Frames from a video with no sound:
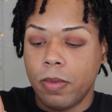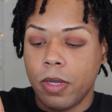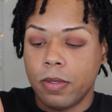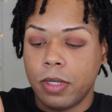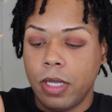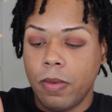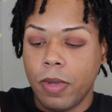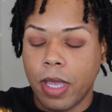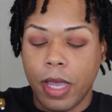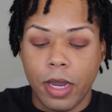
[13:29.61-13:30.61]
We're gonna see
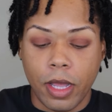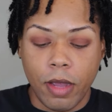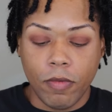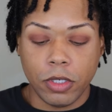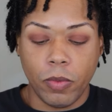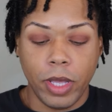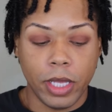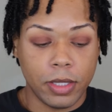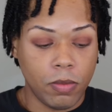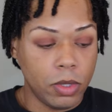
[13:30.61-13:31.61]
what kind of coverage we
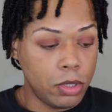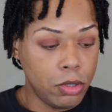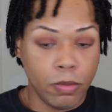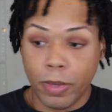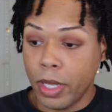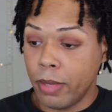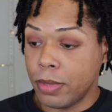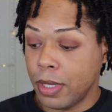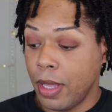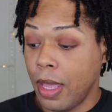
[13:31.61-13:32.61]
get with two
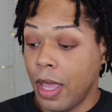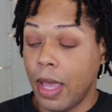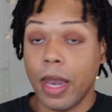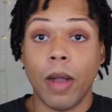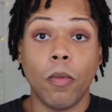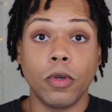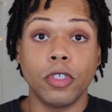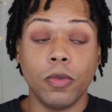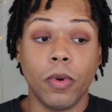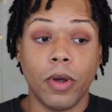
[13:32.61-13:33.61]
pumps. And I
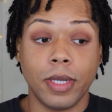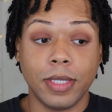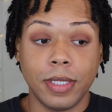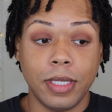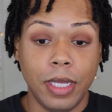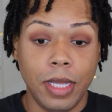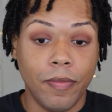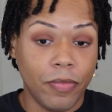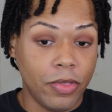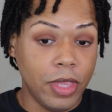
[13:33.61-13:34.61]
want you all to
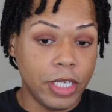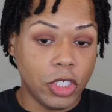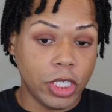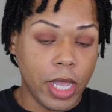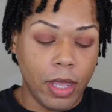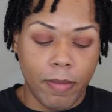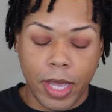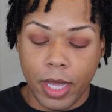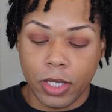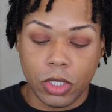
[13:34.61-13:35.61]
see this shade
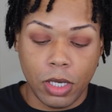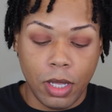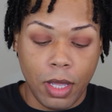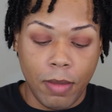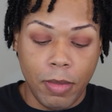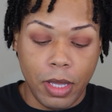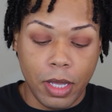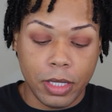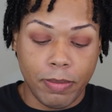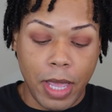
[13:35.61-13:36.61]
match
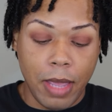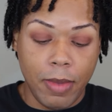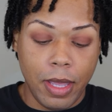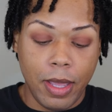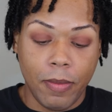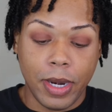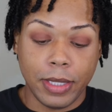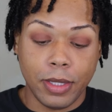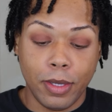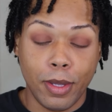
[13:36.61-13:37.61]
because baby, when
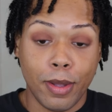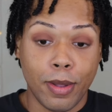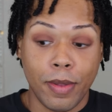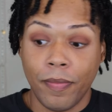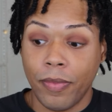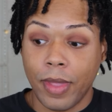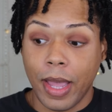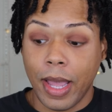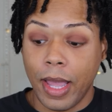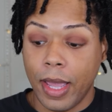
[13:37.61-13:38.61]
I tell y'all,
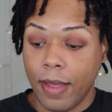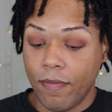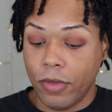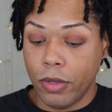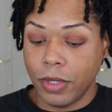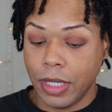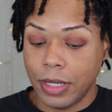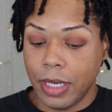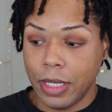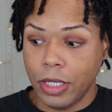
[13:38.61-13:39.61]
I've used
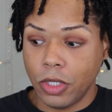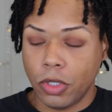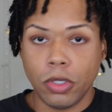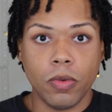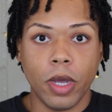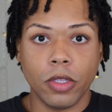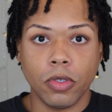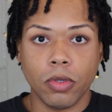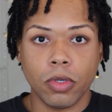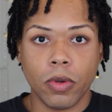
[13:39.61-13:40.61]
this in at least two other
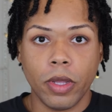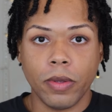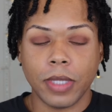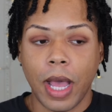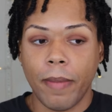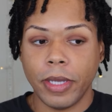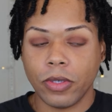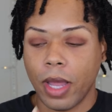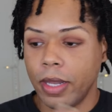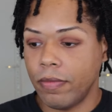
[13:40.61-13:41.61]
tutorials. I'll make
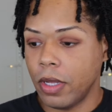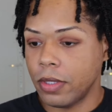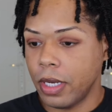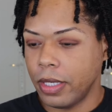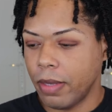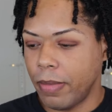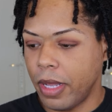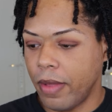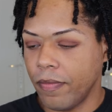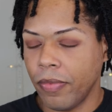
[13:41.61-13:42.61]
sure I leave those linked
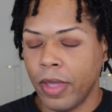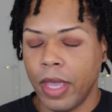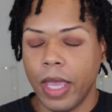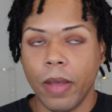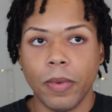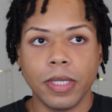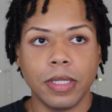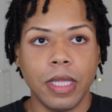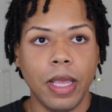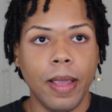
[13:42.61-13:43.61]
above. It
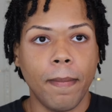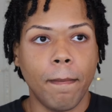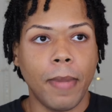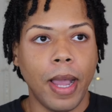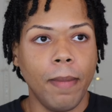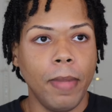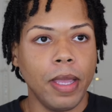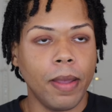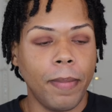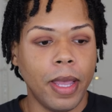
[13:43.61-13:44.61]
was the My
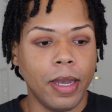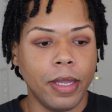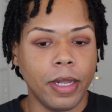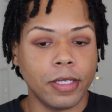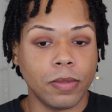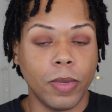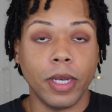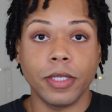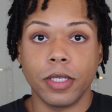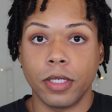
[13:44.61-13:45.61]
Mika palette as
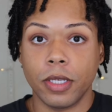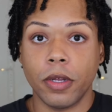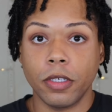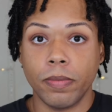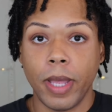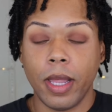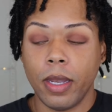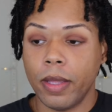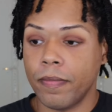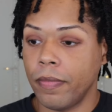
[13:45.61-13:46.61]
well as the Surge
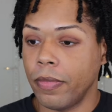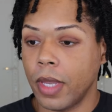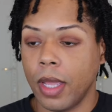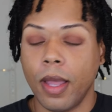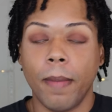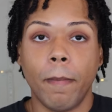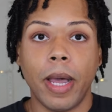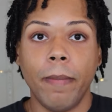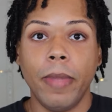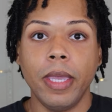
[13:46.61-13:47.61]
palette.
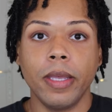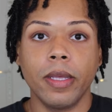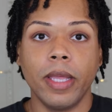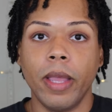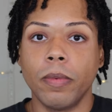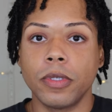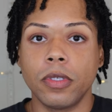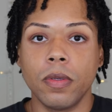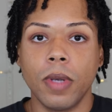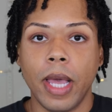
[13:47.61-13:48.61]
My Mika, it was
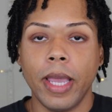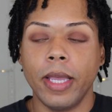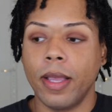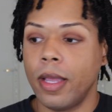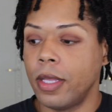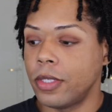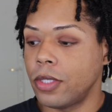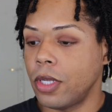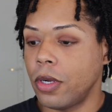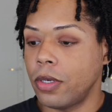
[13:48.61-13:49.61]
too light.
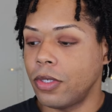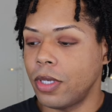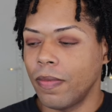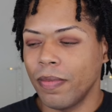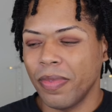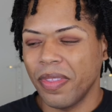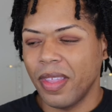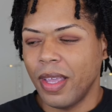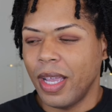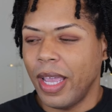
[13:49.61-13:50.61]
Surge,
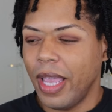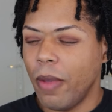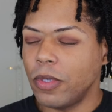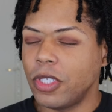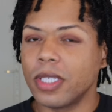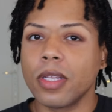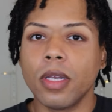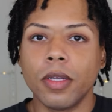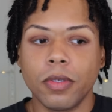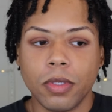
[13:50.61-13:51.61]
it was just a
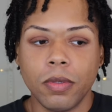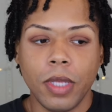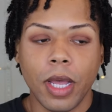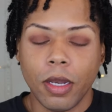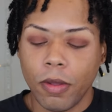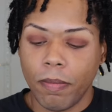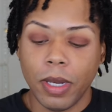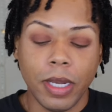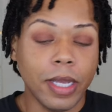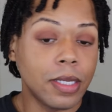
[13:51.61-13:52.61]
little too yellow,
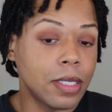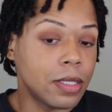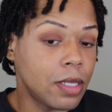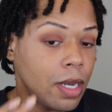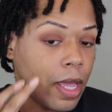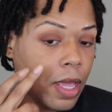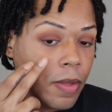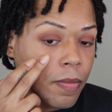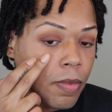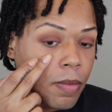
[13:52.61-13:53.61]
but look at this today.